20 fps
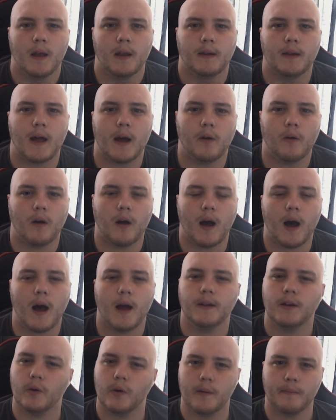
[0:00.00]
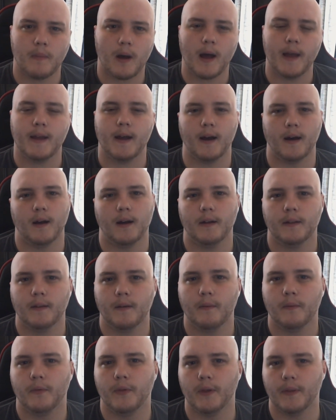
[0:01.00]
Now, I know in my heart
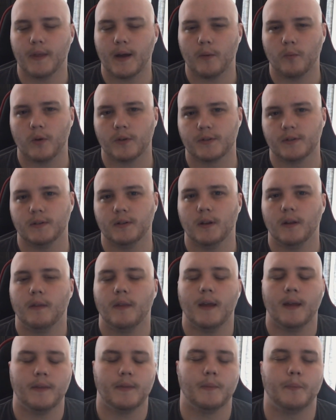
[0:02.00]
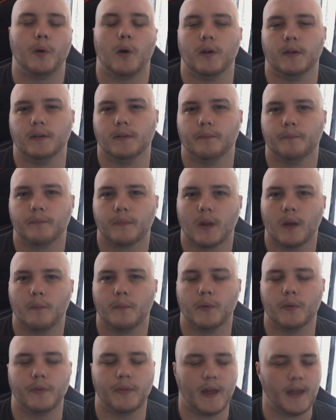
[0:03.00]
that that wasn't the point,
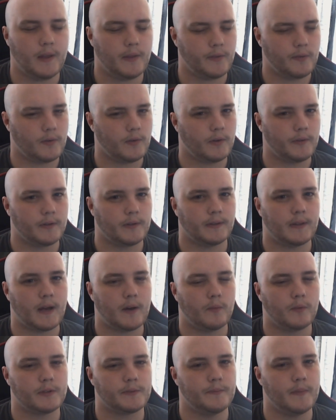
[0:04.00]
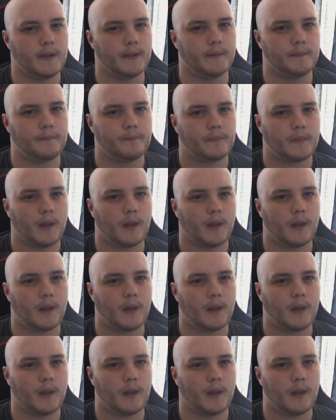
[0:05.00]
but they thought that that was me.